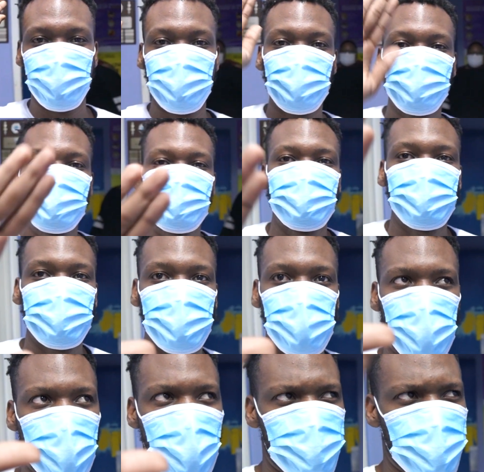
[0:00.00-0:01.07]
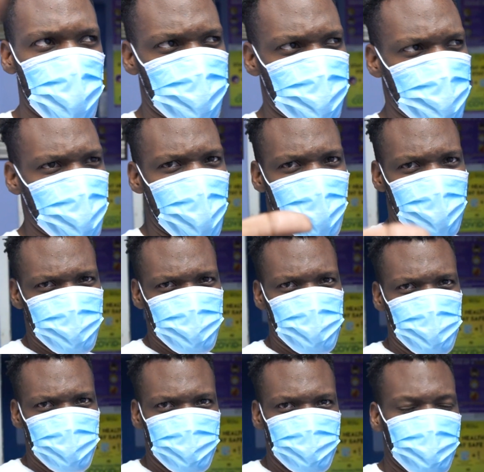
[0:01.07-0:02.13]
Duttyberry
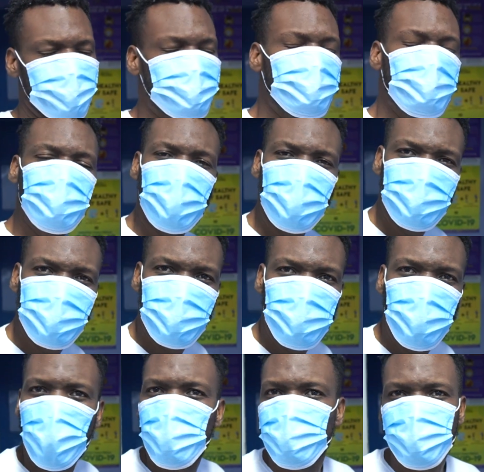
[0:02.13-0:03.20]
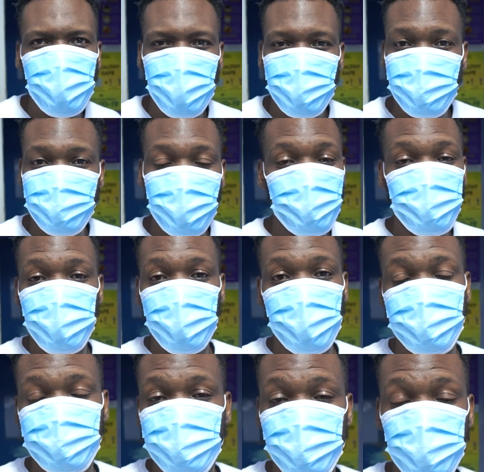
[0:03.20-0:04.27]
Uncut. Some of the name? Why am I forget it? Anyway,
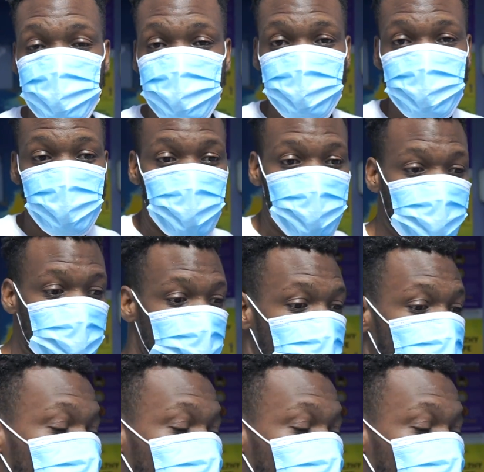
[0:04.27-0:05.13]
it is about 6 o'clock and